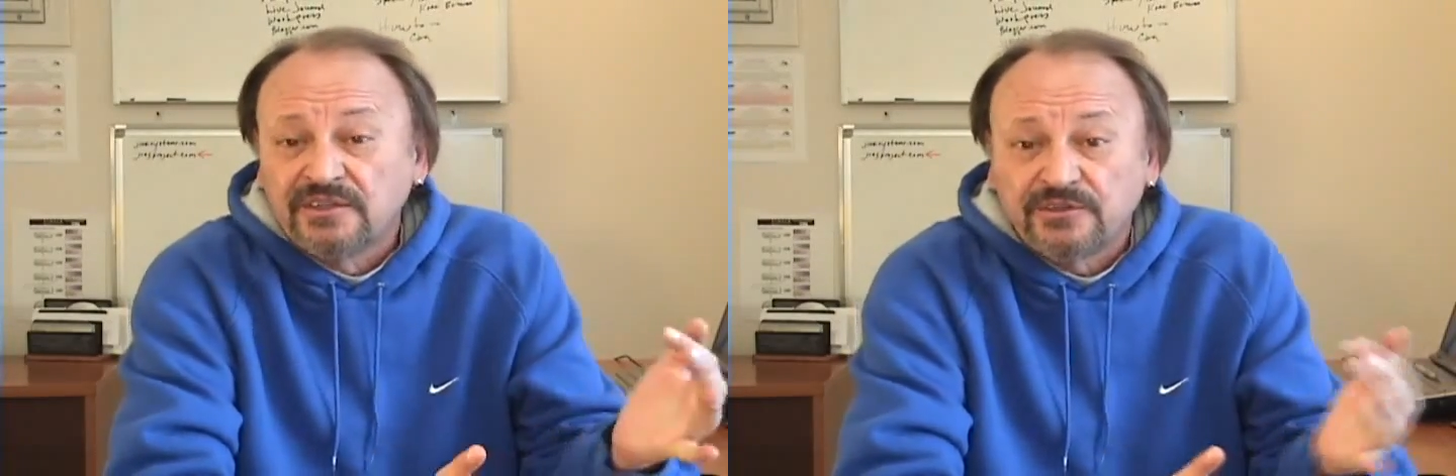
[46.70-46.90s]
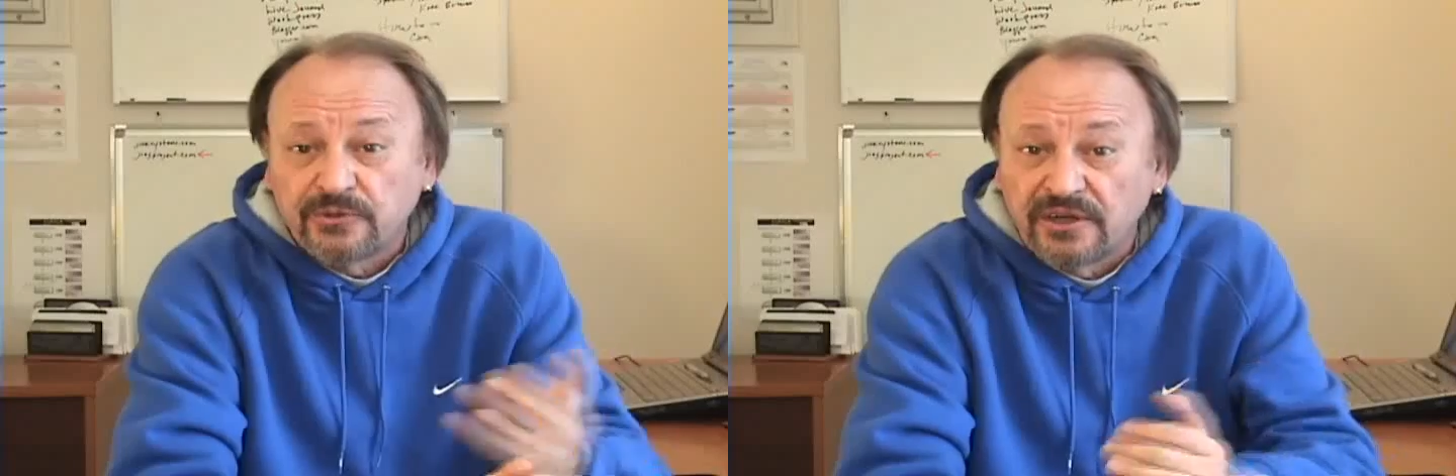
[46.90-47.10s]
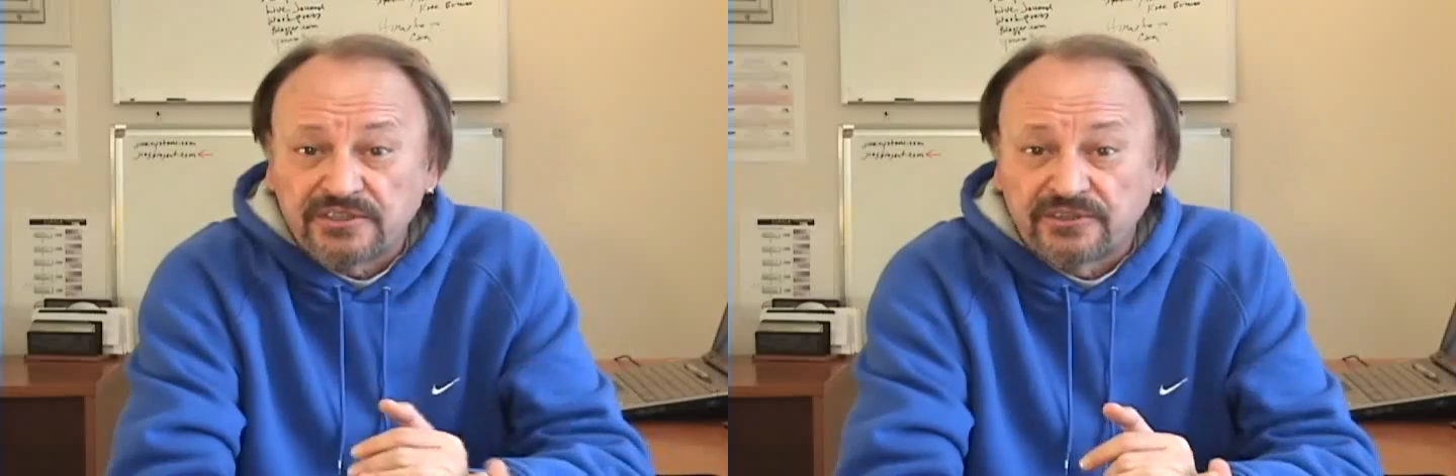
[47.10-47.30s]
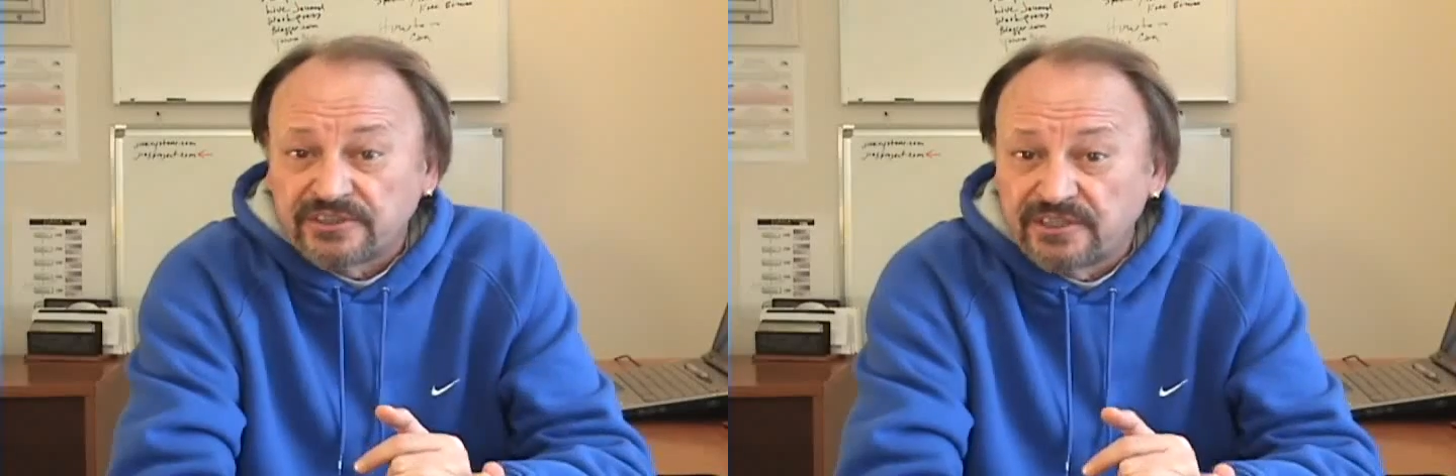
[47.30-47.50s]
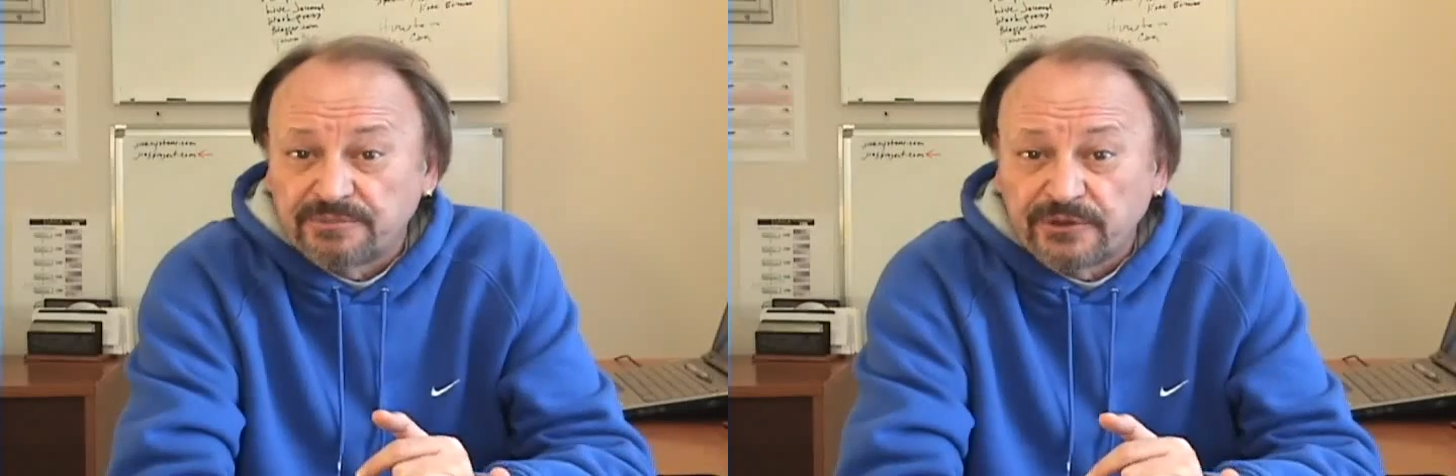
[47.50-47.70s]
Drugs are
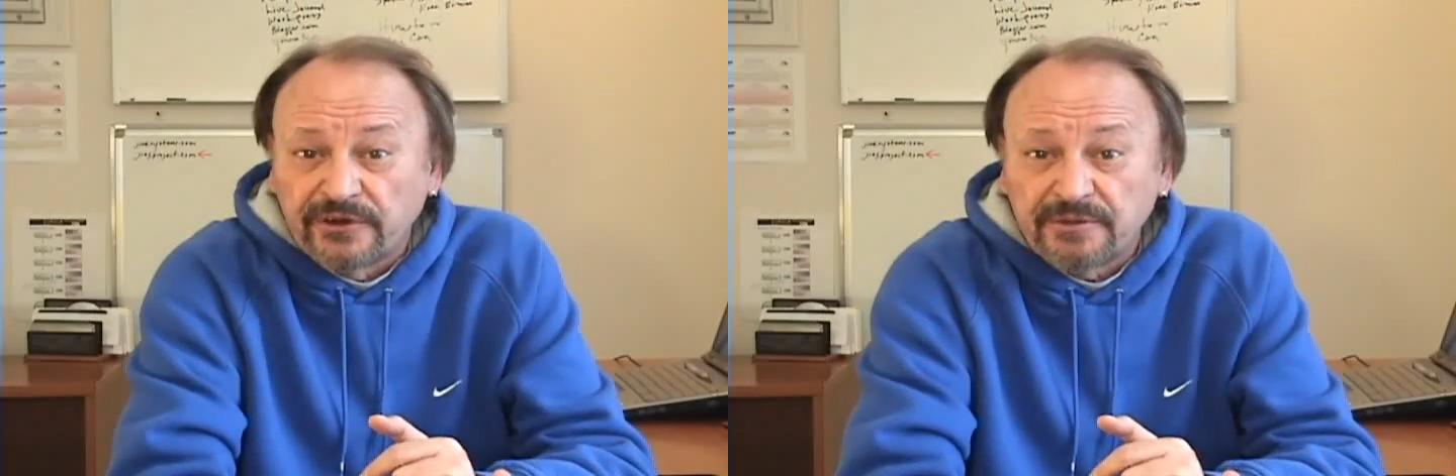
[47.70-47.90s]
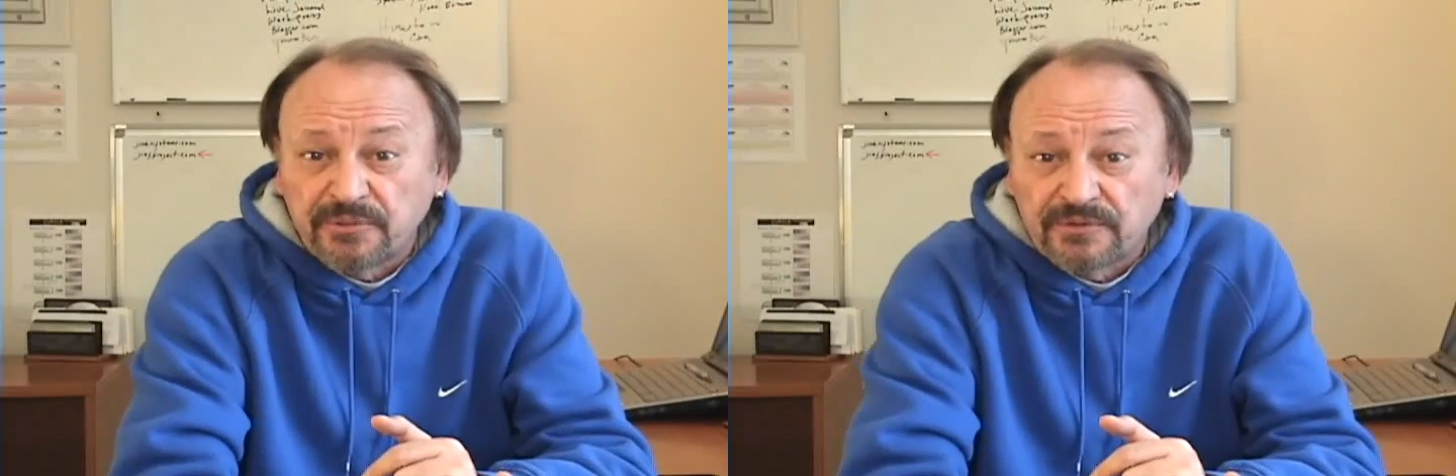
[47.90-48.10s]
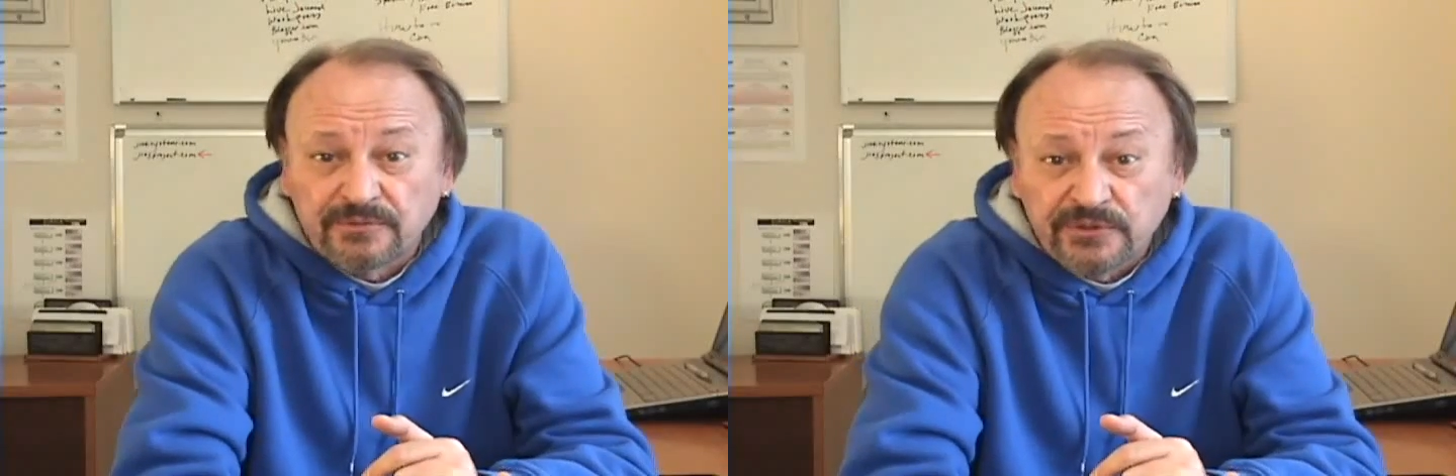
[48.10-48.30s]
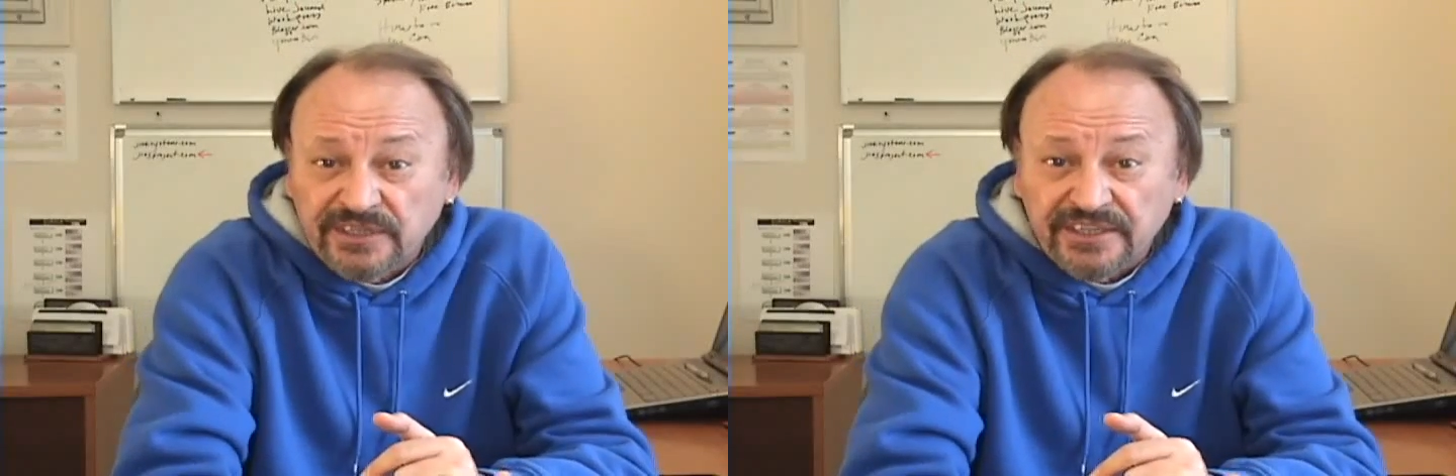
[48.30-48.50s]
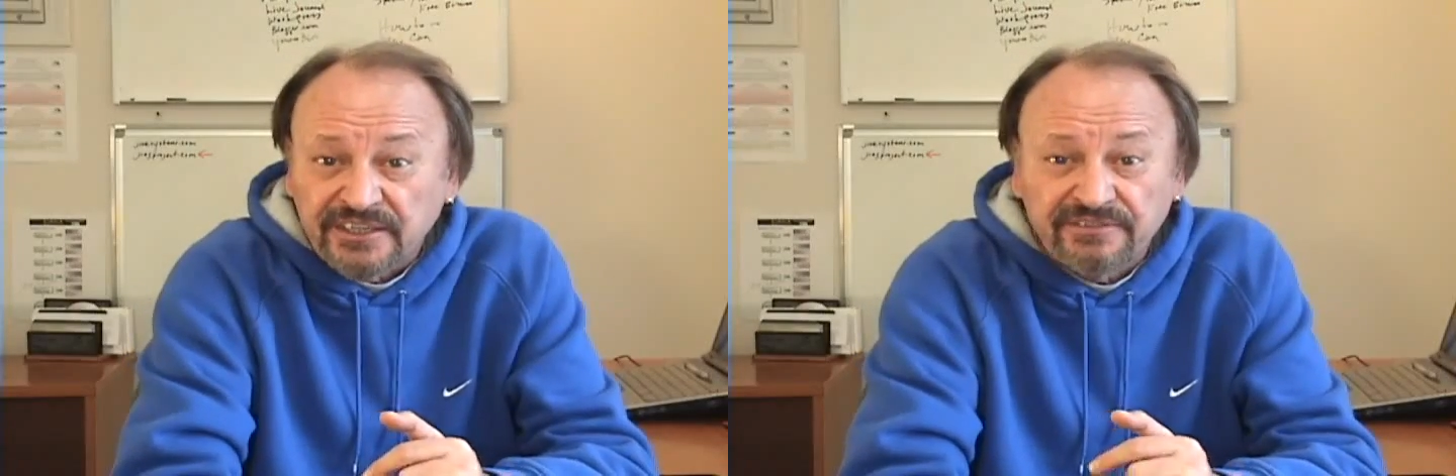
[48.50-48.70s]
a temporary
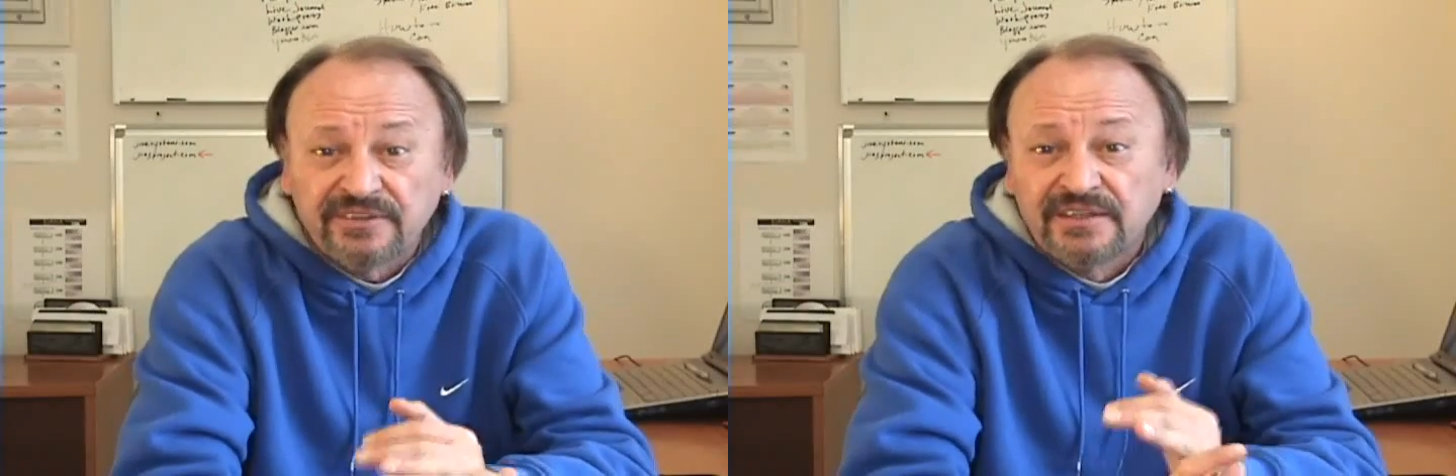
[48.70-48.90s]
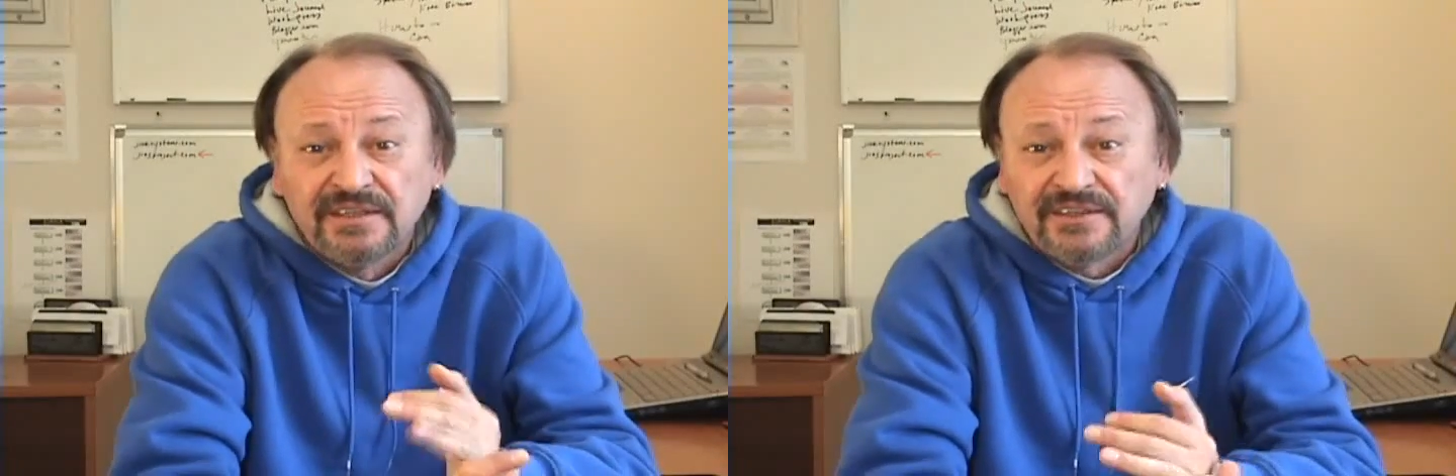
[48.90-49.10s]
relief,